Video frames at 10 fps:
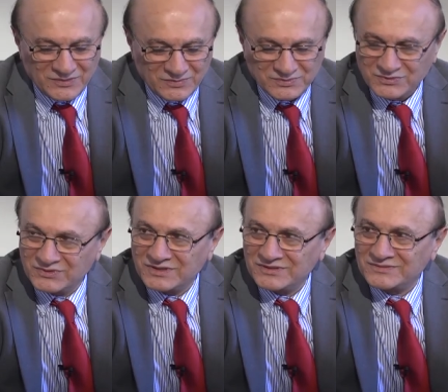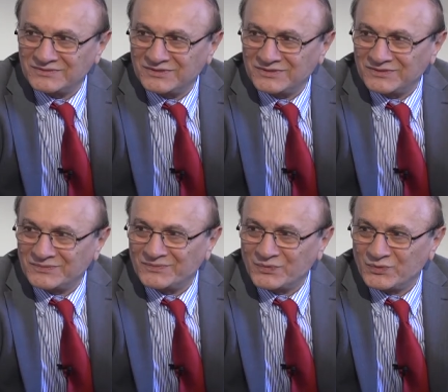hope you can, you
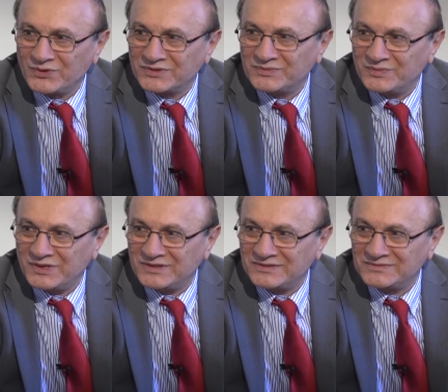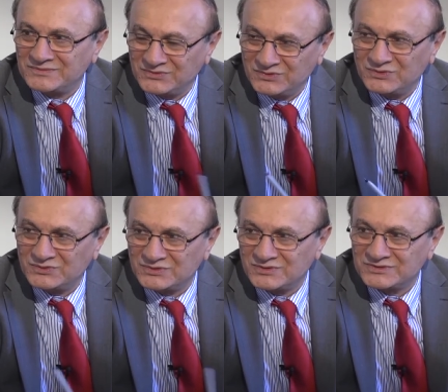know, work better,
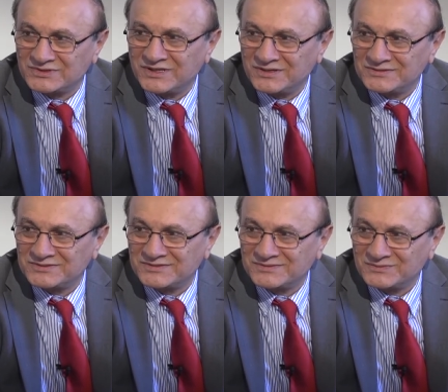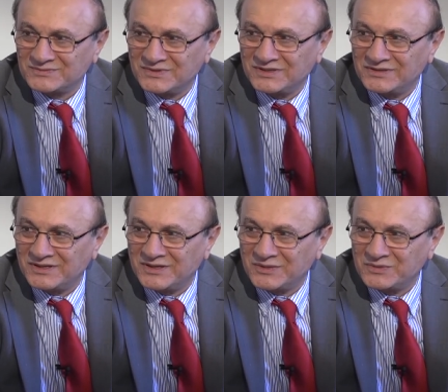use your skills in
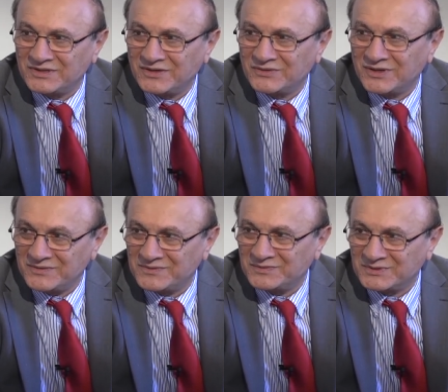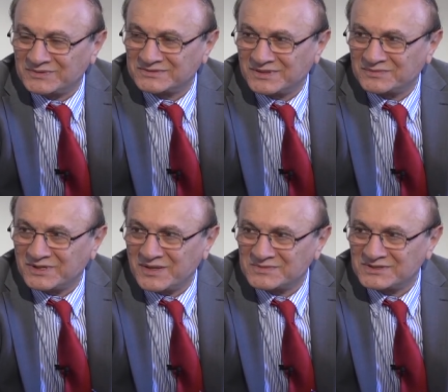dealing with our government.
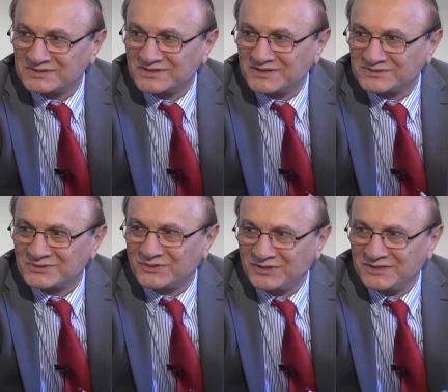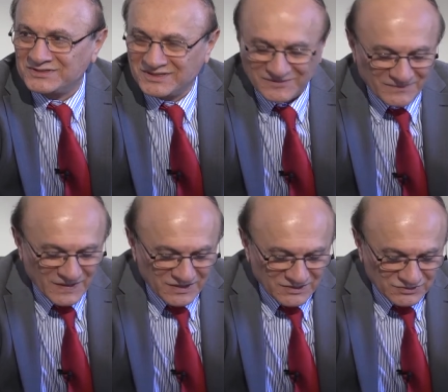Sometimes it's not so easy
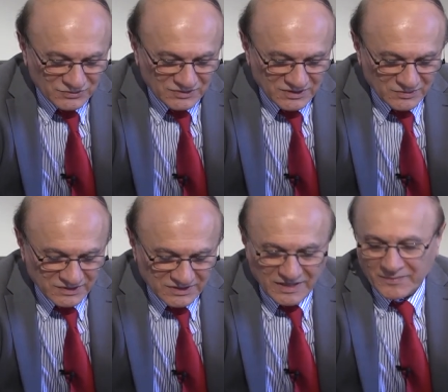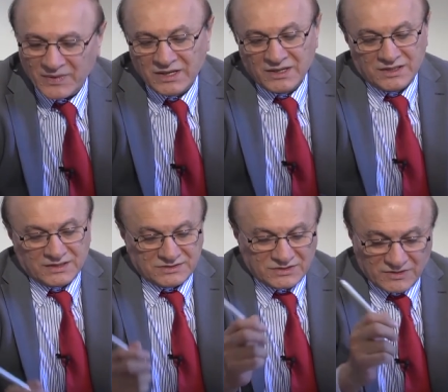to deal with them.
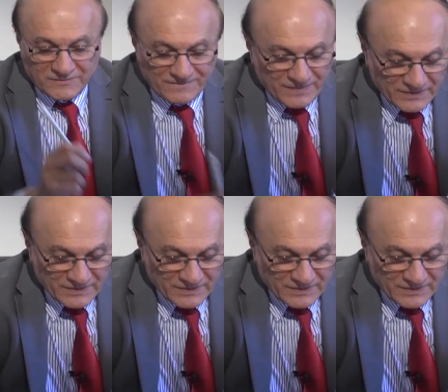So